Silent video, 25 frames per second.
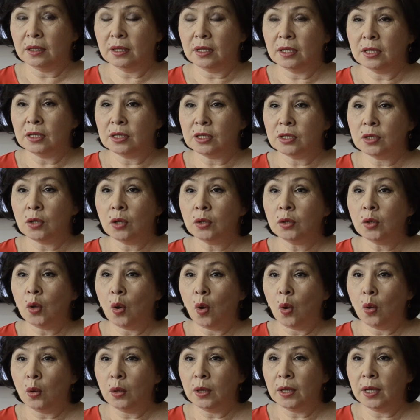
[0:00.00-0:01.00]
is not
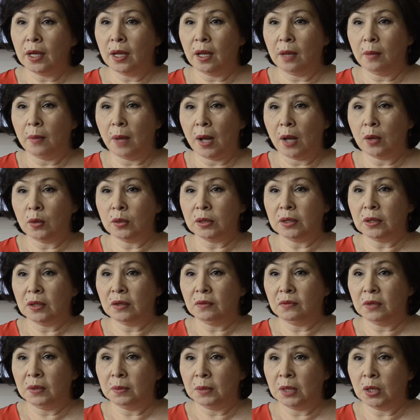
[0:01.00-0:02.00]
only about
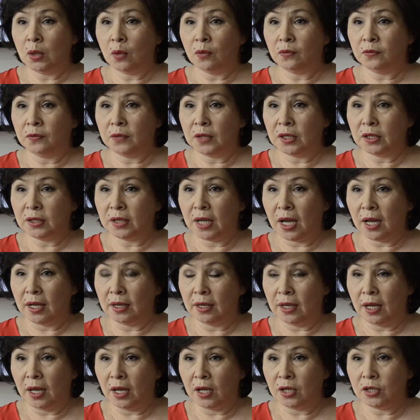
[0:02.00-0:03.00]
women of fertile
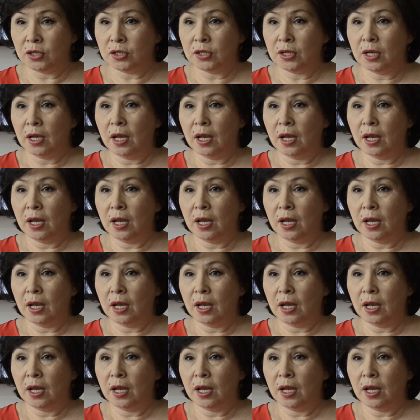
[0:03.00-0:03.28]
age